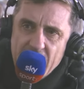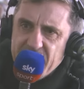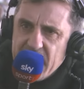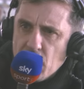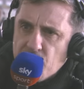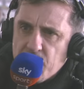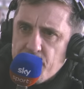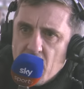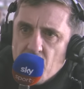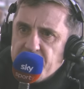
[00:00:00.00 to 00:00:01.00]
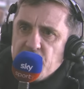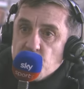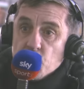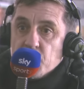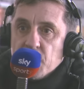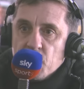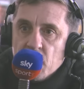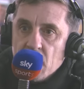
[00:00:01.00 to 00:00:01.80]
I think he loves them both, and he should do.